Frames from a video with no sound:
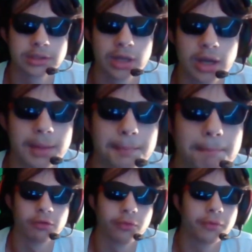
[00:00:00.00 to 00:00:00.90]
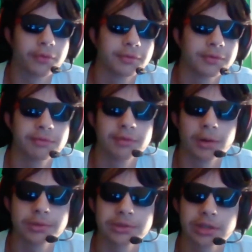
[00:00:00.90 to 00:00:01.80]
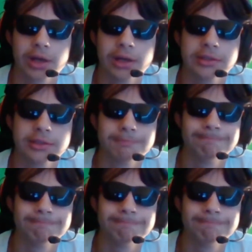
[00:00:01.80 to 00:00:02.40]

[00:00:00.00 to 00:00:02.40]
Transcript: time for 50,000 guys.